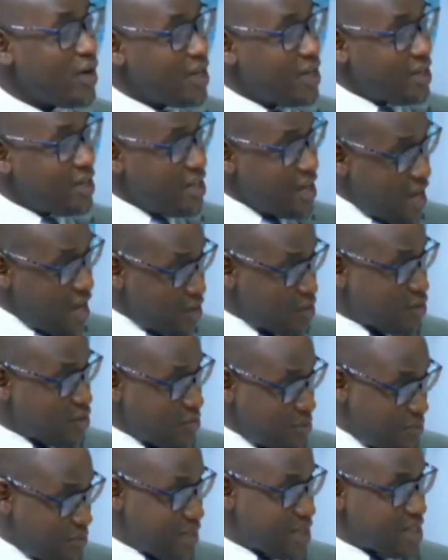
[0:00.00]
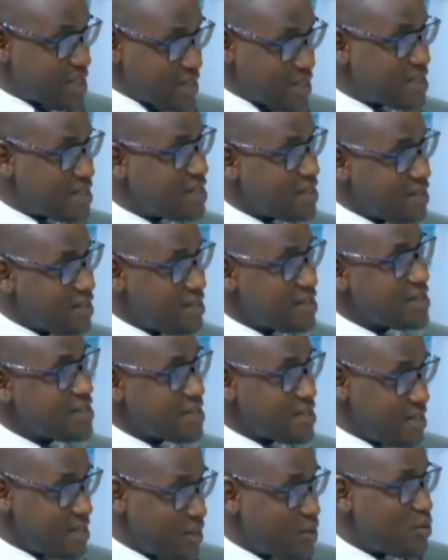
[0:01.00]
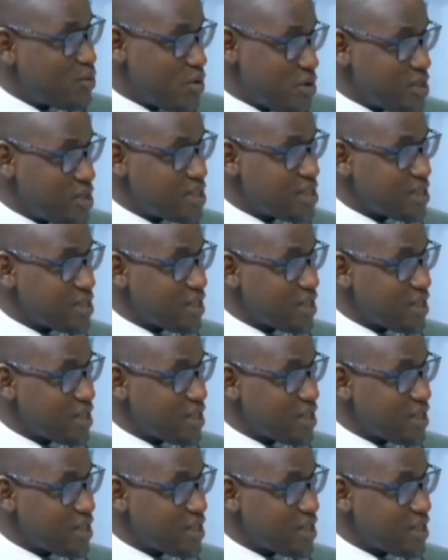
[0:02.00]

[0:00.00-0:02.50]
the actual printing? Say, this is the quality.